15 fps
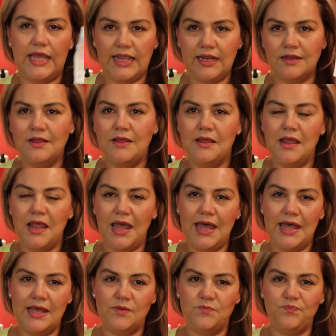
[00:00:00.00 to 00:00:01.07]
date,
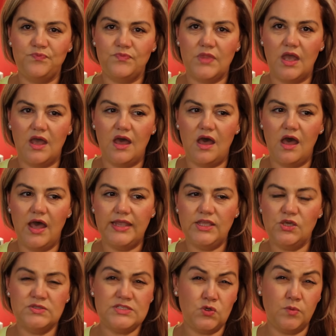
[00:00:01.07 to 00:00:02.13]
um, I
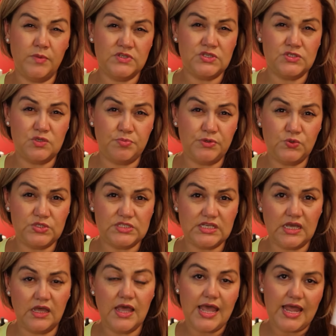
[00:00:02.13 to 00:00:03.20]
use it almost as a
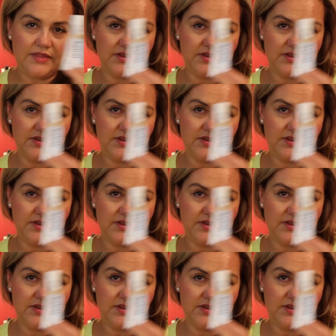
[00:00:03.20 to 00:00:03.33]
booster,